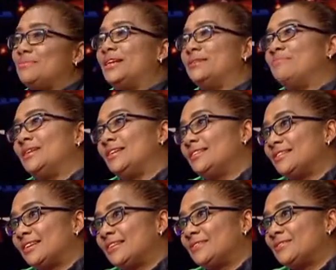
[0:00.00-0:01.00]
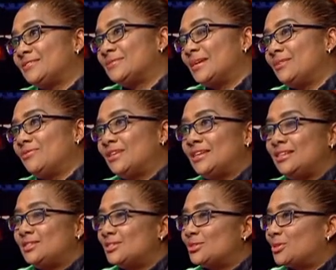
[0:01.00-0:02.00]
great players, eh? We had Fikile
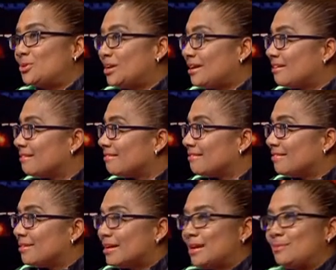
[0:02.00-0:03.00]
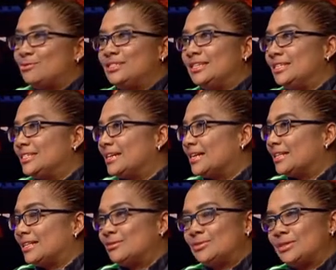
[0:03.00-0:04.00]
Satole, Kabuzita.
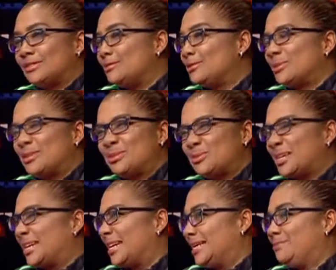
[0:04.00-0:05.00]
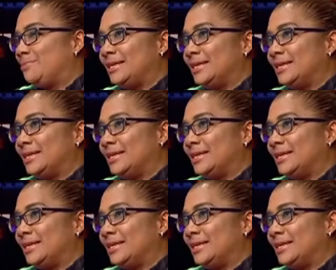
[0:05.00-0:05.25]
Those were great players.